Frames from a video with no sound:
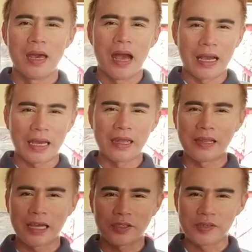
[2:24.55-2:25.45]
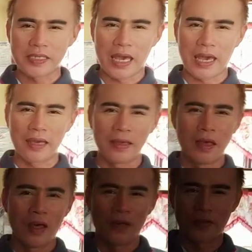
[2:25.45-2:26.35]
Again, I like to say
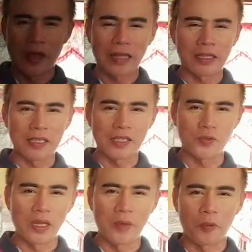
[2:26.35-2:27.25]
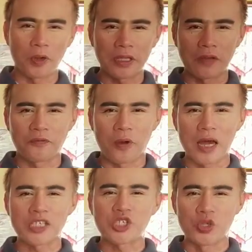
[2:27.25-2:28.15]
that it is really important for
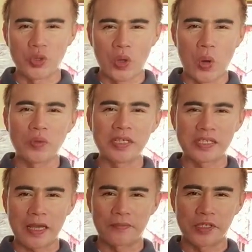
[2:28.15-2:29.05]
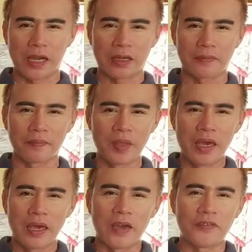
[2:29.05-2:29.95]
us to know the subject.
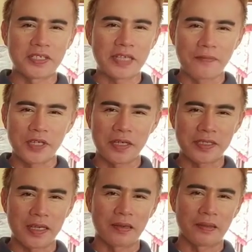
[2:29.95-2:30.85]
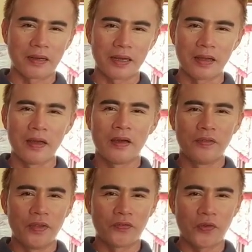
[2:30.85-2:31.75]
If the subject is singular,
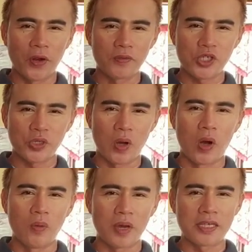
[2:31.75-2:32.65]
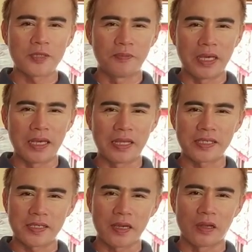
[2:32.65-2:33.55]
the verb should always be in a
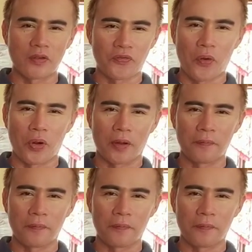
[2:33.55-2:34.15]
singular form.